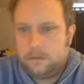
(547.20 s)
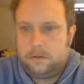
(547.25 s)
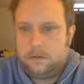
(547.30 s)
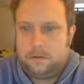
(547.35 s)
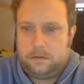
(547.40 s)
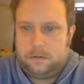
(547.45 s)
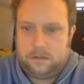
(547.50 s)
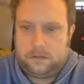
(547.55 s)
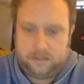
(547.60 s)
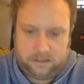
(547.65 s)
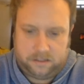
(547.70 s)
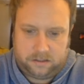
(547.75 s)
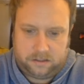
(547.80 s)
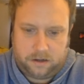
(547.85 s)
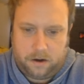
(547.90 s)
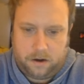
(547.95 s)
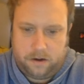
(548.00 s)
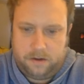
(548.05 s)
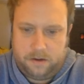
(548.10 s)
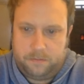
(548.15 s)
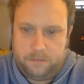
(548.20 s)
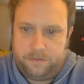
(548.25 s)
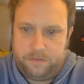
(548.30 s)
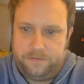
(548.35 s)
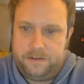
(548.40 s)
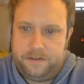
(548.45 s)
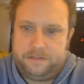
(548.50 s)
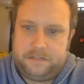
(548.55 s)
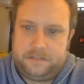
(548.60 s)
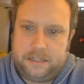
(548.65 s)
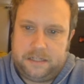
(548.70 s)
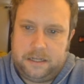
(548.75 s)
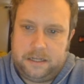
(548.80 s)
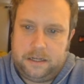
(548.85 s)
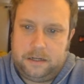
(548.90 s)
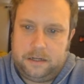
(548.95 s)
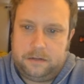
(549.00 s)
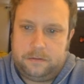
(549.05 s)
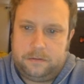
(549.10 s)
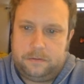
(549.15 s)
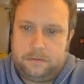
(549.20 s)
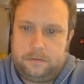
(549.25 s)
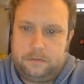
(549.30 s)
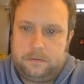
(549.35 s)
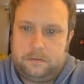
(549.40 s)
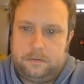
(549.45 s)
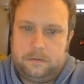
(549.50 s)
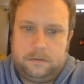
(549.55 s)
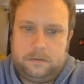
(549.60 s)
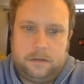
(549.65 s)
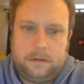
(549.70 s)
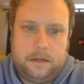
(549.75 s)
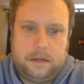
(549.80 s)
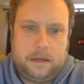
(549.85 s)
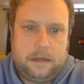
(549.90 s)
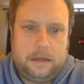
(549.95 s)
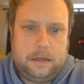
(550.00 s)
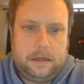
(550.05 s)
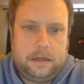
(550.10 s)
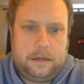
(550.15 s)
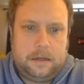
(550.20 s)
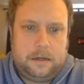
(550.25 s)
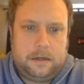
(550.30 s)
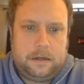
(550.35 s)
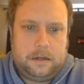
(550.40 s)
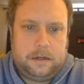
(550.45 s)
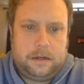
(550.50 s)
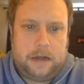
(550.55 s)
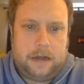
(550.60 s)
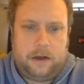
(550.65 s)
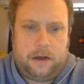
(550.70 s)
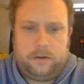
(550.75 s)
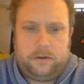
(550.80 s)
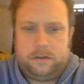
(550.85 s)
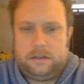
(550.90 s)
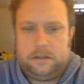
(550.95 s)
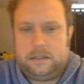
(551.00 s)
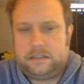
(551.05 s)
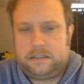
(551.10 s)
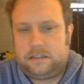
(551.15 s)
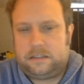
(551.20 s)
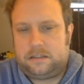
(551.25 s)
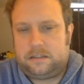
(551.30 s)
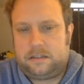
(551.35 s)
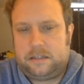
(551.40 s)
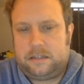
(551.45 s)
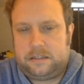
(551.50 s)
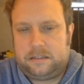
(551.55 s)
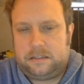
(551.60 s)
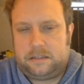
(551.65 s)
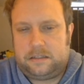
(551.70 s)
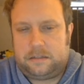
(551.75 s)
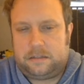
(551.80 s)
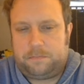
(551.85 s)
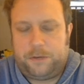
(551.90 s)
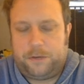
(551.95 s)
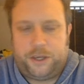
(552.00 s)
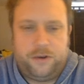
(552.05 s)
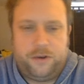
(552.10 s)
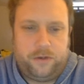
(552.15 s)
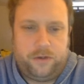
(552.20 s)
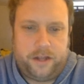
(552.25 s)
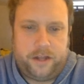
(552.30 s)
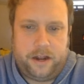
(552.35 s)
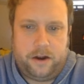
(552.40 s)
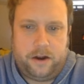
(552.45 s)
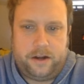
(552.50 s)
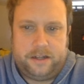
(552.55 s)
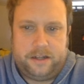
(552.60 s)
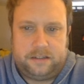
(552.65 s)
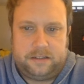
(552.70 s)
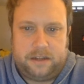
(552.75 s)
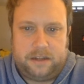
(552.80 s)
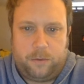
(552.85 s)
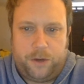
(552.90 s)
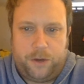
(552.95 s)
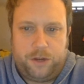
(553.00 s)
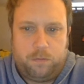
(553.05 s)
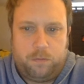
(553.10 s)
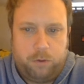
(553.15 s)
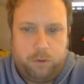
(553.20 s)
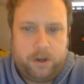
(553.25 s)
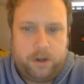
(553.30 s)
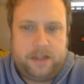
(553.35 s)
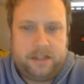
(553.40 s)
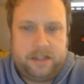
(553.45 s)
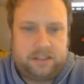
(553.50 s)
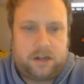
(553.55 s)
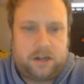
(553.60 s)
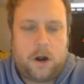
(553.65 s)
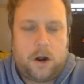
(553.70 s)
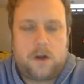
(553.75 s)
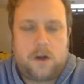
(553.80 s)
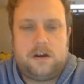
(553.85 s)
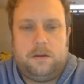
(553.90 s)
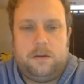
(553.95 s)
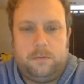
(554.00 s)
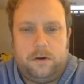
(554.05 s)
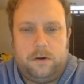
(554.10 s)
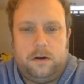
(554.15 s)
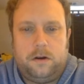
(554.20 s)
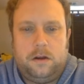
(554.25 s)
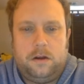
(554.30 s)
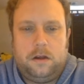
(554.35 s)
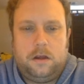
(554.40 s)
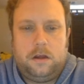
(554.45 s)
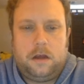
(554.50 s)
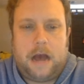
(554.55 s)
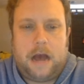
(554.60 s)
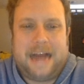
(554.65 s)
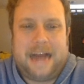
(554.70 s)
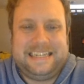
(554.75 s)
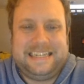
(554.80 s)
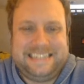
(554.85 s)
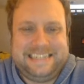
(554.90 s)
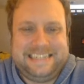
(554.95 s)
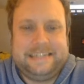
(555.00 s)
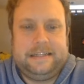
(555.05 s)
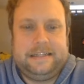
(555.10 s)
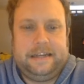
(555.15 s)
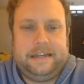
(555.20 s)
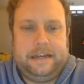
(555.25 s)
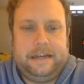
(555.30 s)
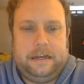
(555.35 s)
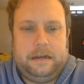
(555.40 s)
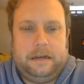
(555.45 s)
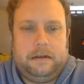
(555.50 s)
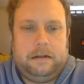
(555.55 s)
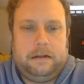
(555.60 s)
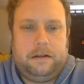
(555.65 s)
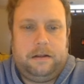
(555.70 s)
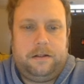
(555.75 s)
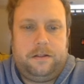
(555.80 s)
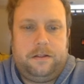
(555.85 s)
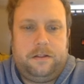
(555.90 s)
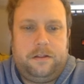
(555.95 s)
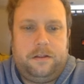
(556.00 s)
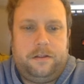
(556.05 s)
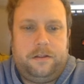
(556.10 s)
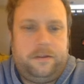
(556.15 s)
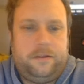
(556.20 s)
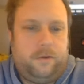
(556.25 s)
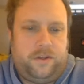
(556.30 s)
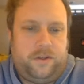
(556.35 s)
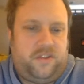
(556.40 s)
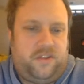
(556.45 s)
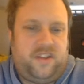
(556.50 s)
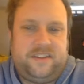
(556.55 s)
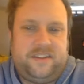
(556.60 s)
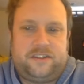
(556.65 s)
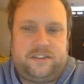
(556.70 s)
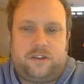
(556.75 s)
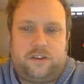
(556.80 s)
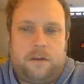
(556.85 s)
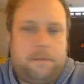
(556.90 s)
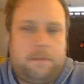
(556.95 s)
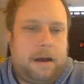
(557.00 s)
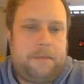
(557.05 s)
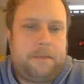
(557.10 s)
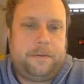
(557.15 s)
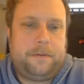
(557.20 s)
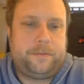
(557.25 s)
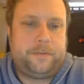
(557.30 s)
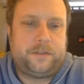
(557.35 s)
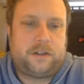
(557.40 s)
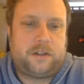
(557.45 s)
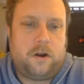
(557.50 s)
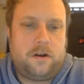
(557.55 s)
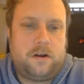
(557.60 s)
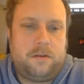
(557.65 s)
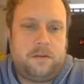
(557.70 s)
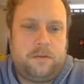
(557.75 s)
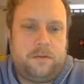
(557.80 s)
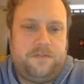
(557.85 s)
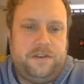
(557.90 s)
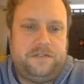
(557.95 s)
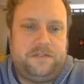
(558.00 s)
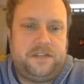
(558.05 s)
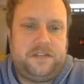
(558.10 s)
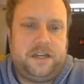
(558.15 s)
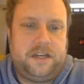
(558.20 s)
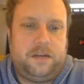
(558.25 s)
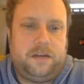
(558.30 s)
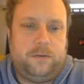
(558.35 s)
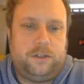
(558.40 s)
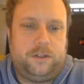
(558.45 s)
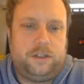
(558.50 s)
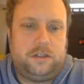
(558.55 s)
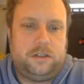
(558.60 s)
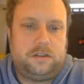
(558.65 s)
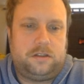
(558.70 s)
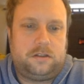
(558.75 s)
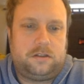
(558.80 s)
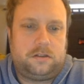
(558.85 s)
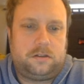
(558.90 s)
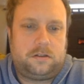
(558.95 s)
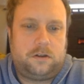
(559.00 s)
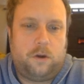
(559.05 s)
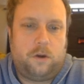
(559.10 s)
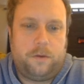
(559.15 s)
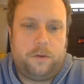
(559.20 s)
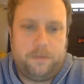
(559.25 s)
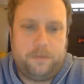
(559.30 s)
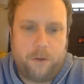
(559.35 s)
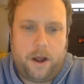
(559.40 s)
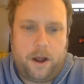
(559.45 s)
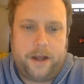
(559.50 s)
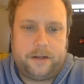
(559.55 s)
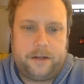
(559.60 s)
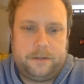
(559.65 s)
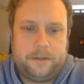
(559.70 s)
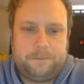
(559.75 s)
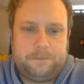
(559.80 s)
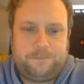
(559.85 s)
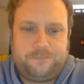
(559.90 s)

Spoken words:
This is card number 15. Now, this is a peculiarity, is that when you put in this card number, ideally, the only thing that's going to pop up is card number 15, which is Kobe Bryant.